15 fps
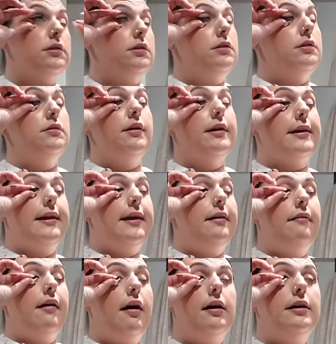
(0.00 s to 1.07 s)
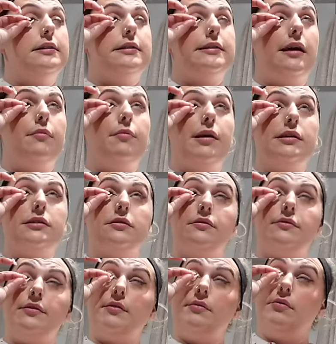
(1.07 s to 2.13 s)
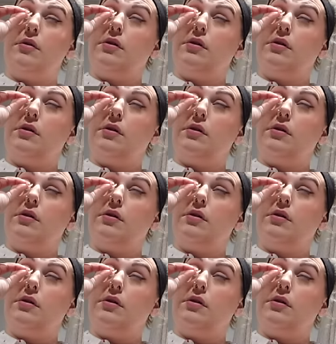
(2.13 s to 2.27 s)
do a clear out and sell my stuff and